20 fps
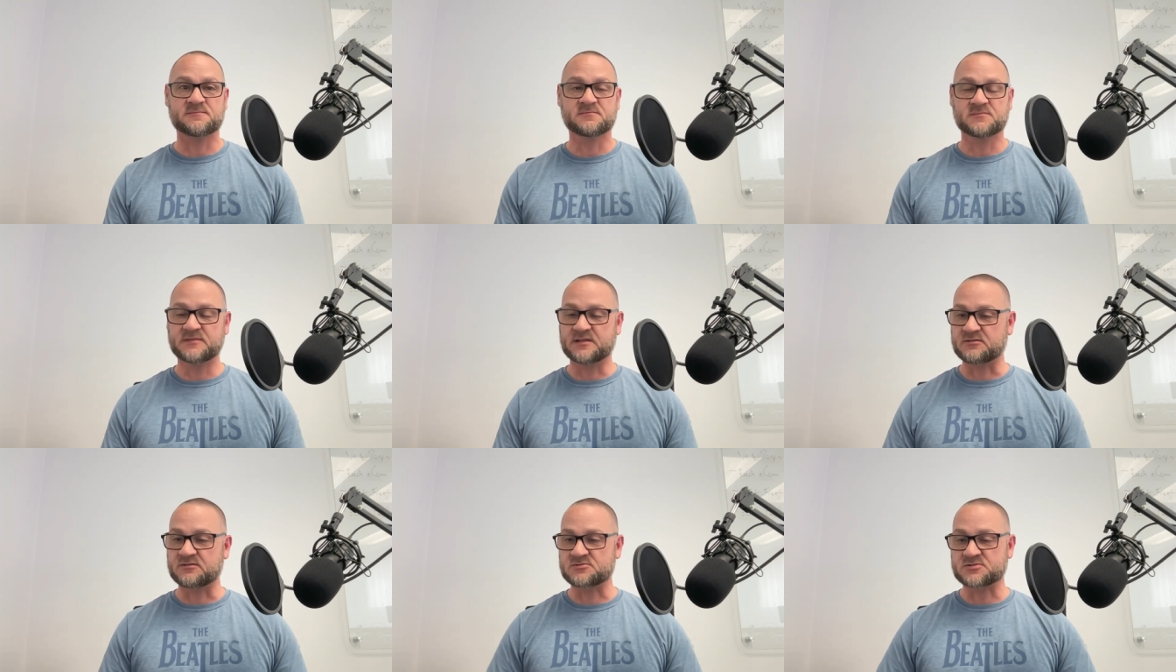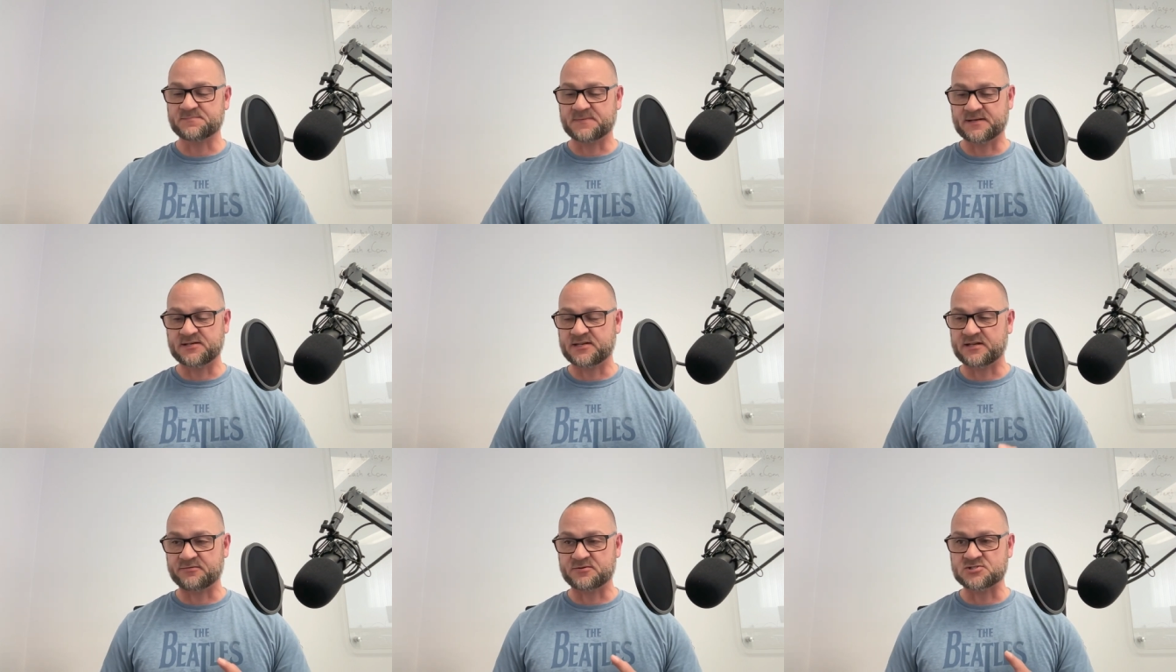There's
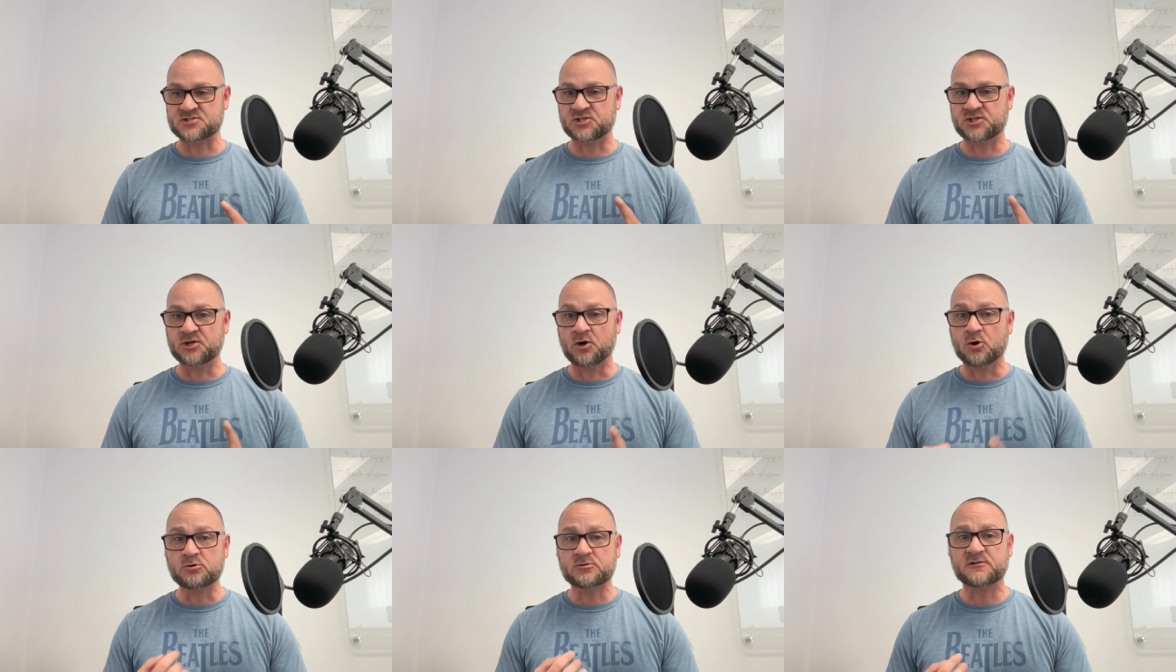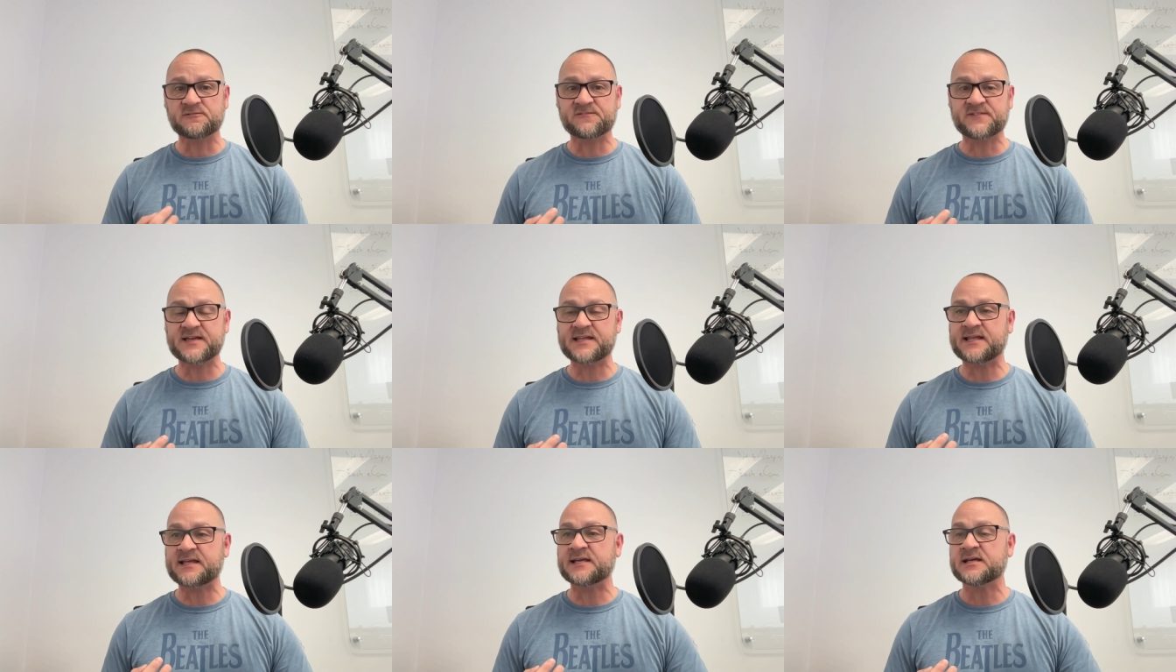been, there was no
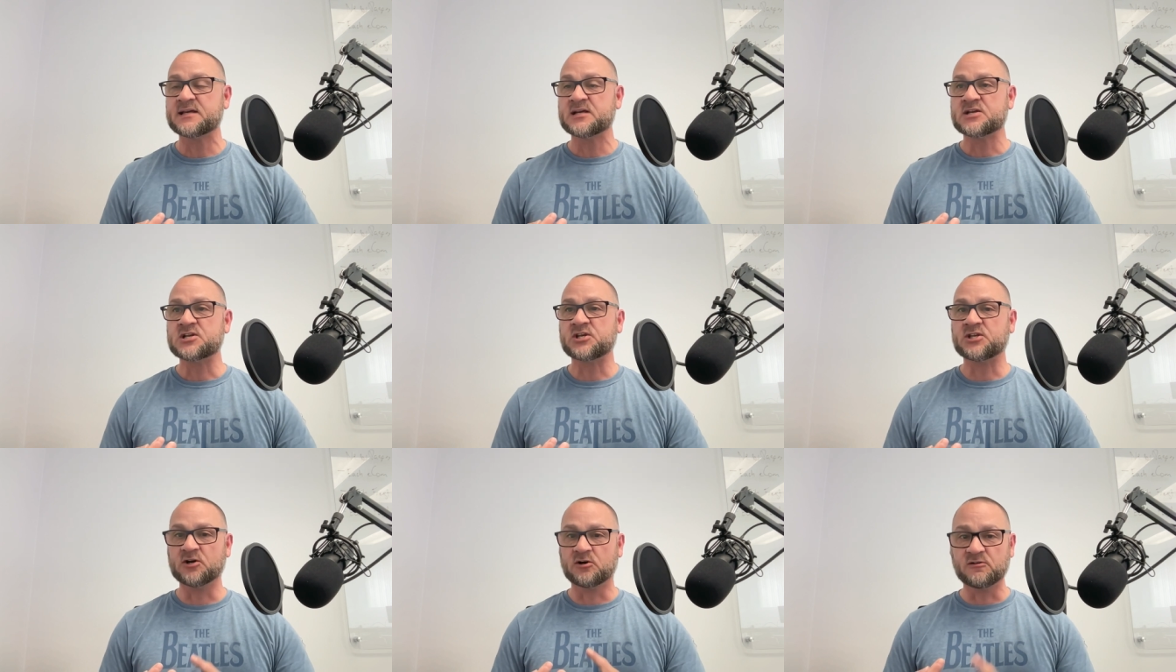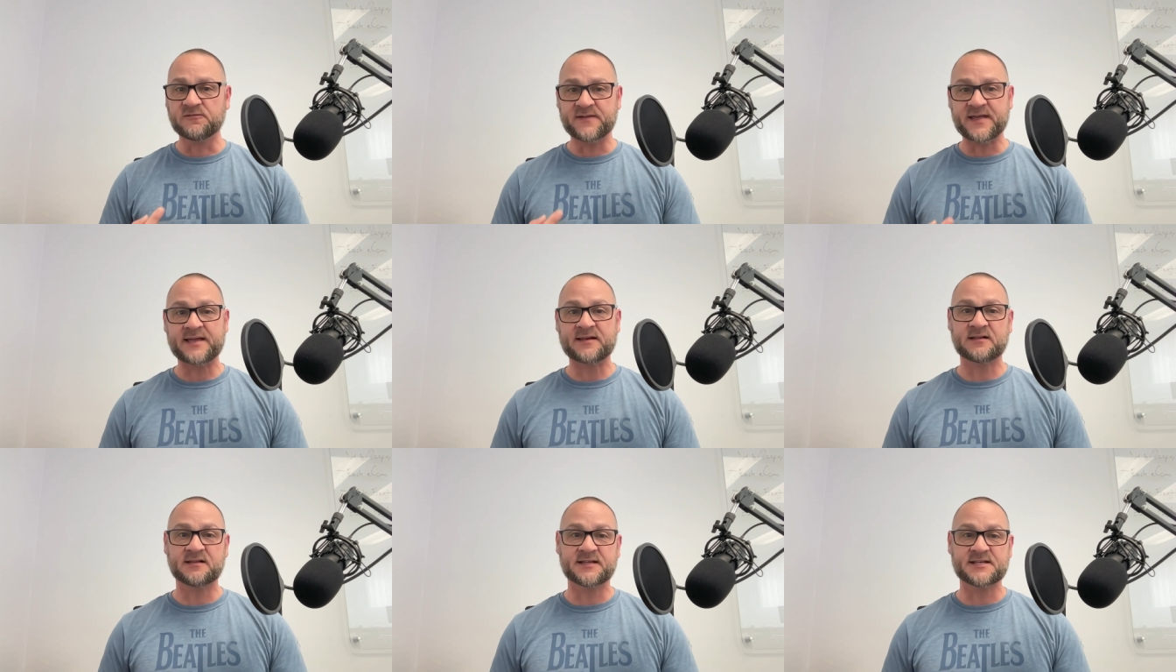graffiti, no
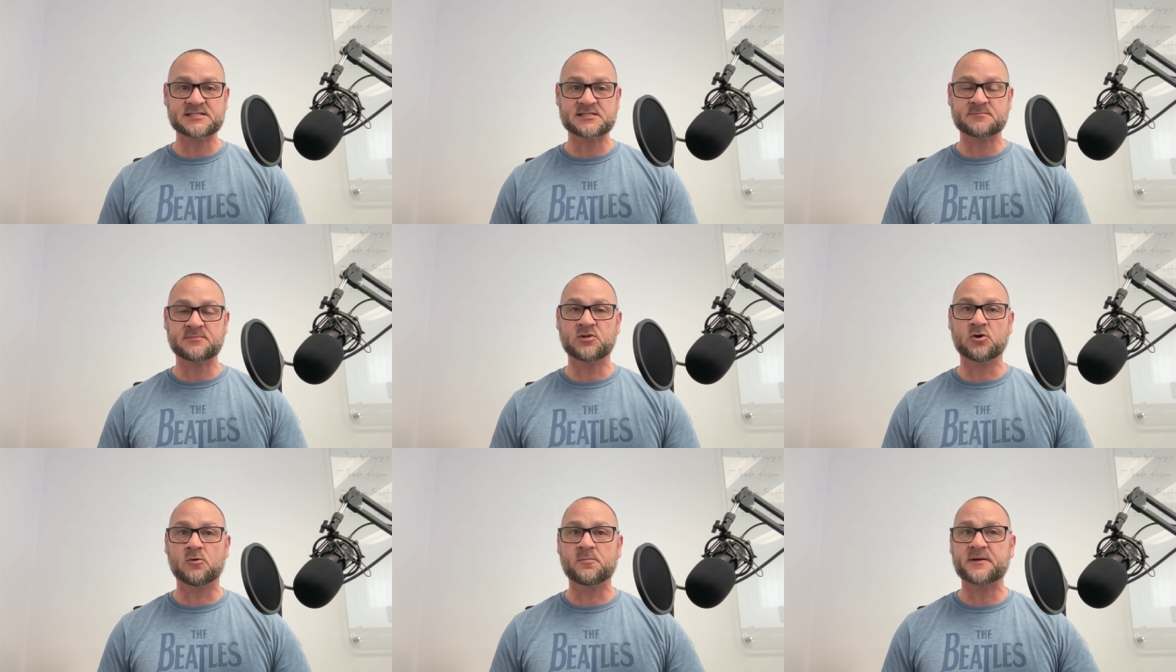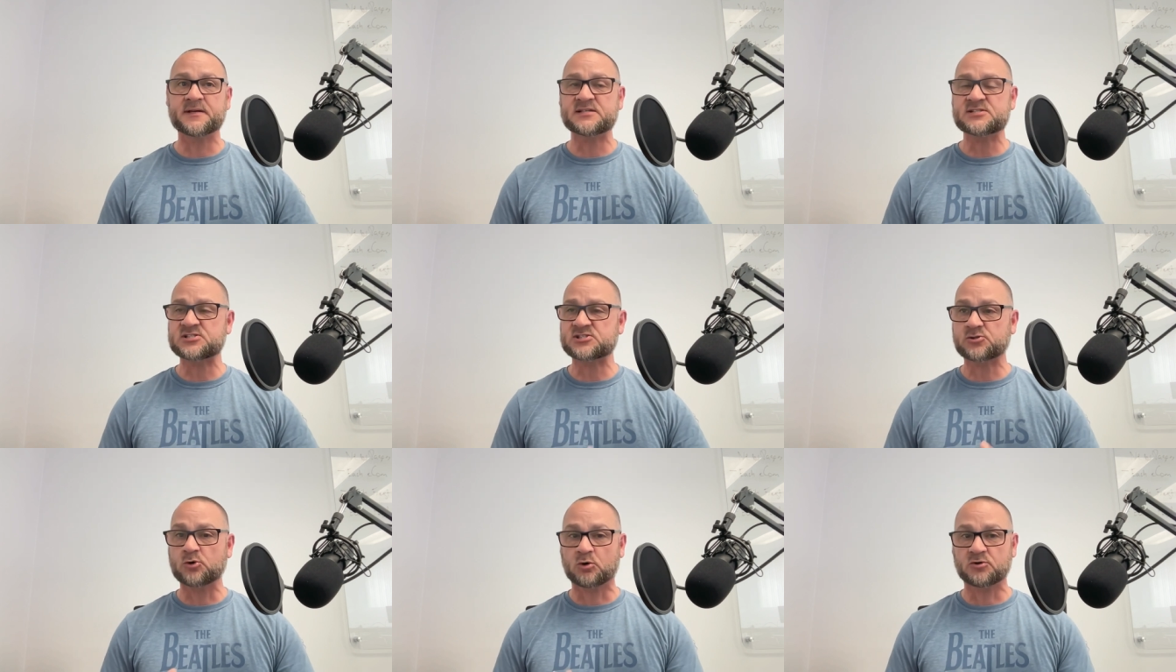vandalism. Nobody
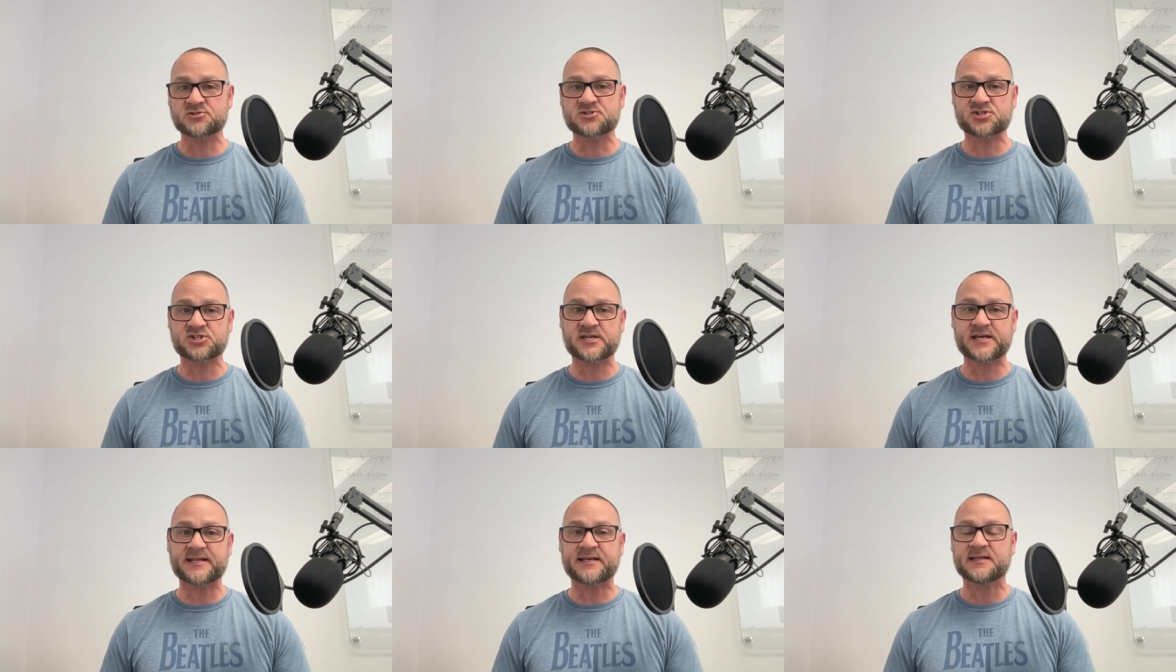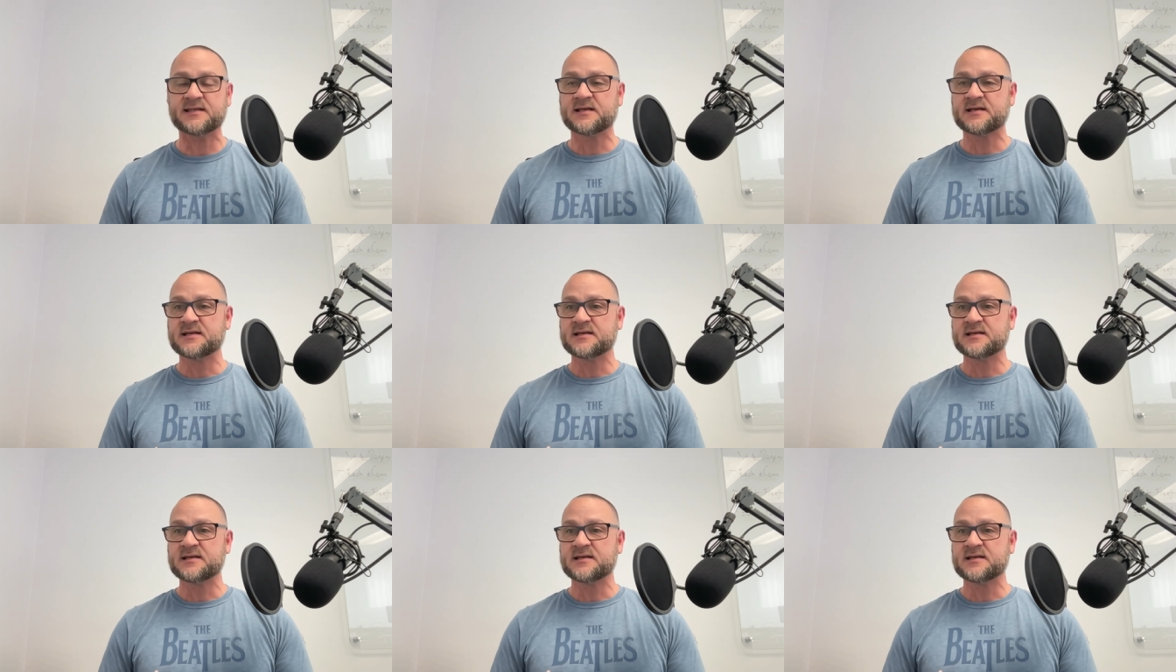stole shit.